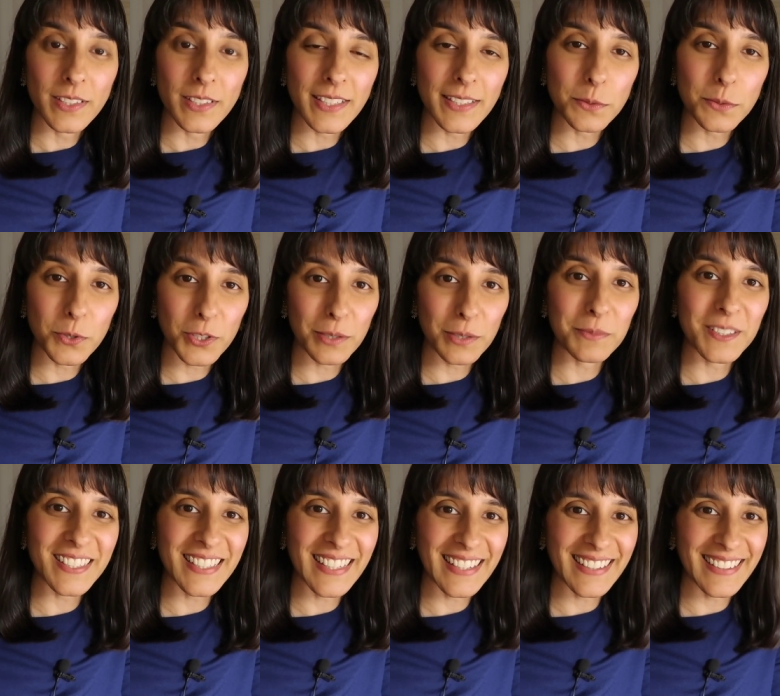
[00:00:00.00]
is what I'm
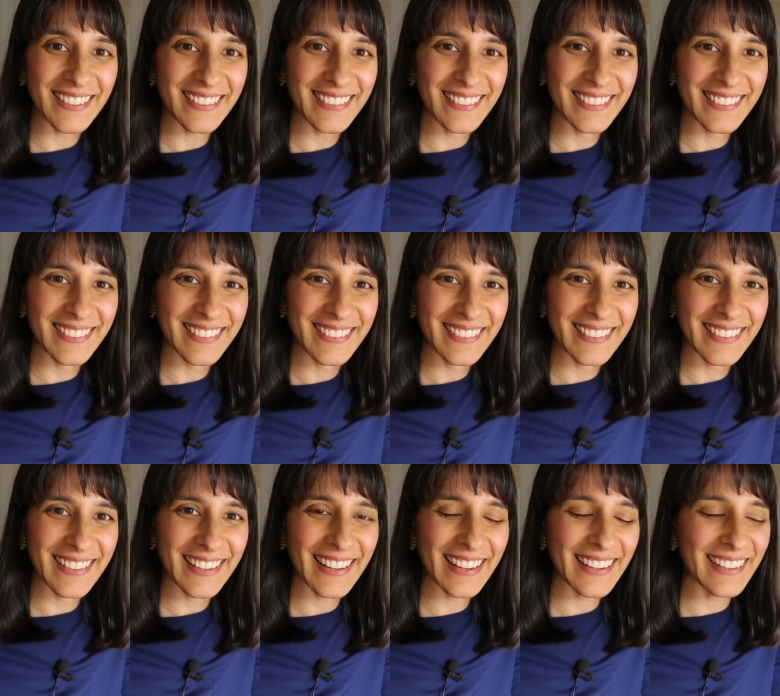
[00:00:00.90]
saying,
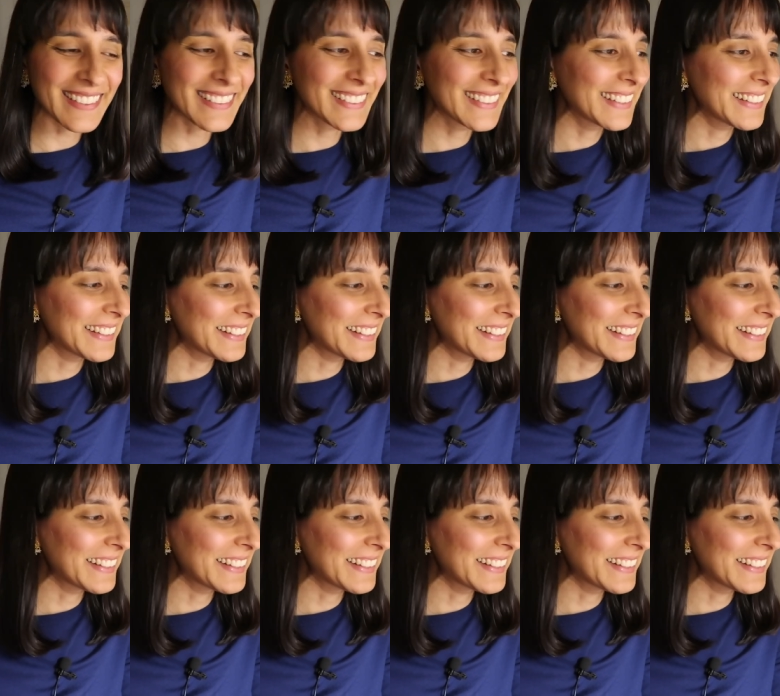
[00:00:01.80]
okay?